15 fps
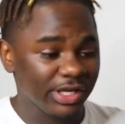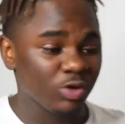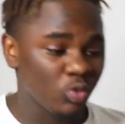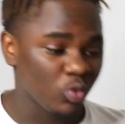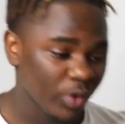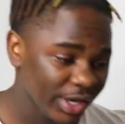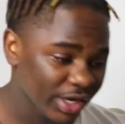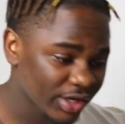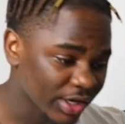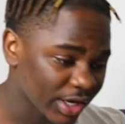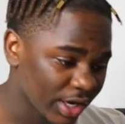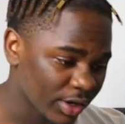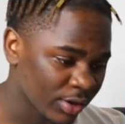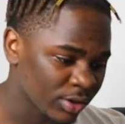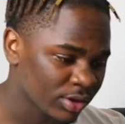weak
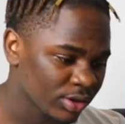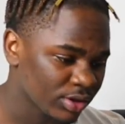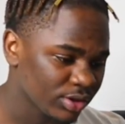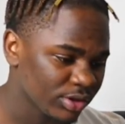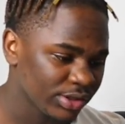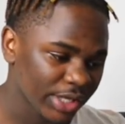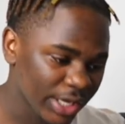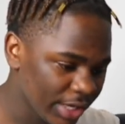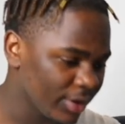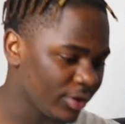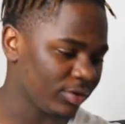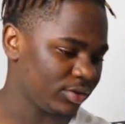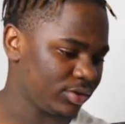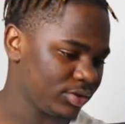now. Damn.